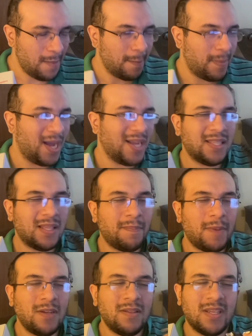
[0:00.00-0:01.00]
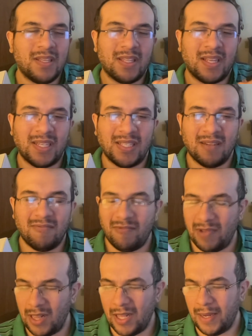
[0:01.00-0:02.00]
But I suppose it doesn't
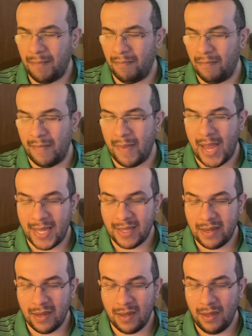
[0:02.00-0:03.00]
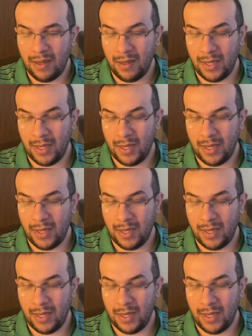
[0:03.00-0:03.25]
really matter.